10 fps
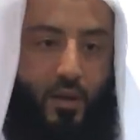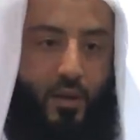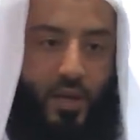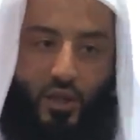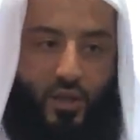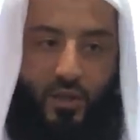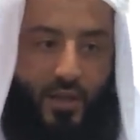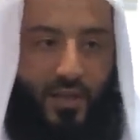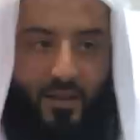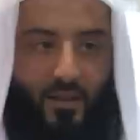There's
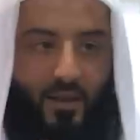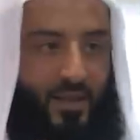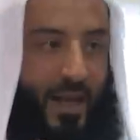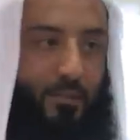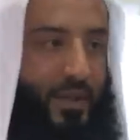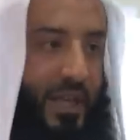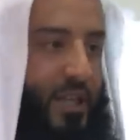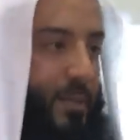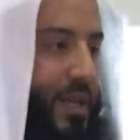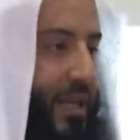
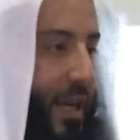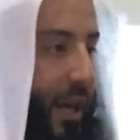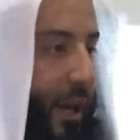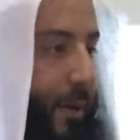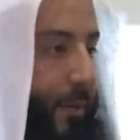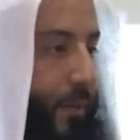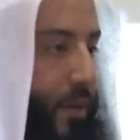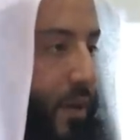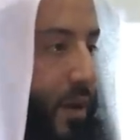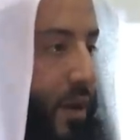something's missing
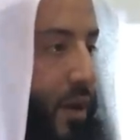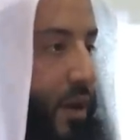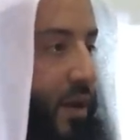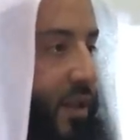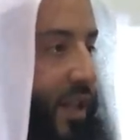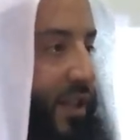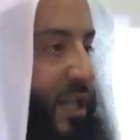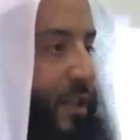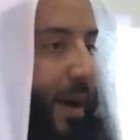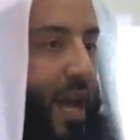that
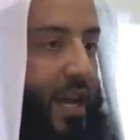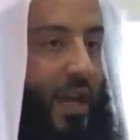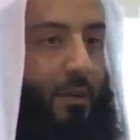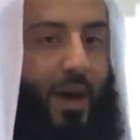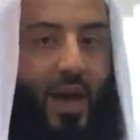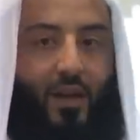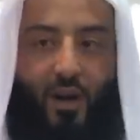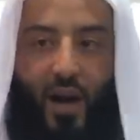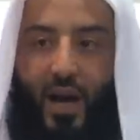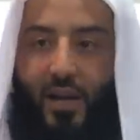is making
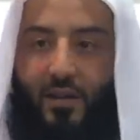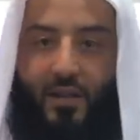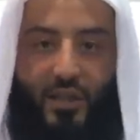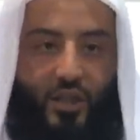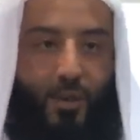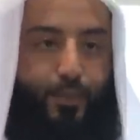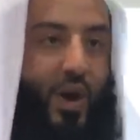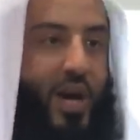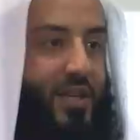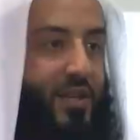mankind
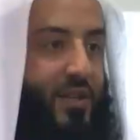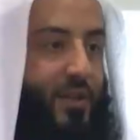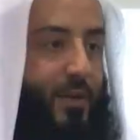depressed.